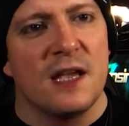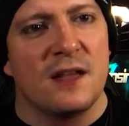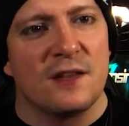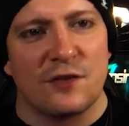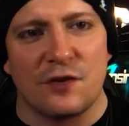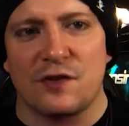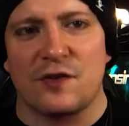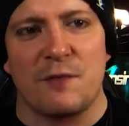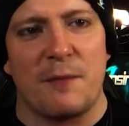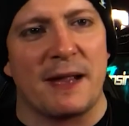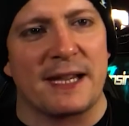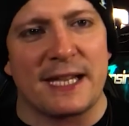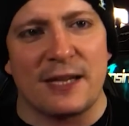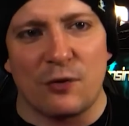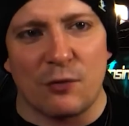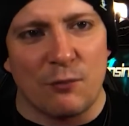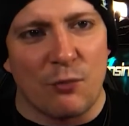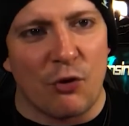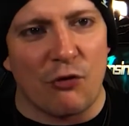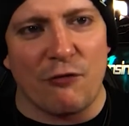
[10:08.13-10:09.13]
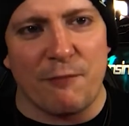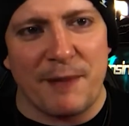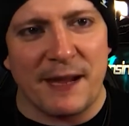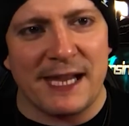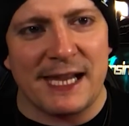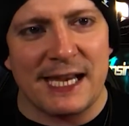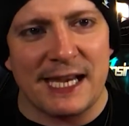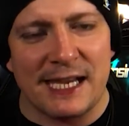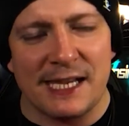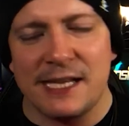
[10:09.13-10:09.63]
just to make it look more
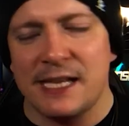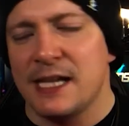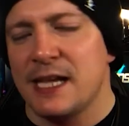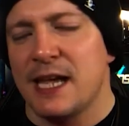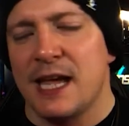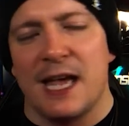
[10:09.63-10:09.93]
appealing.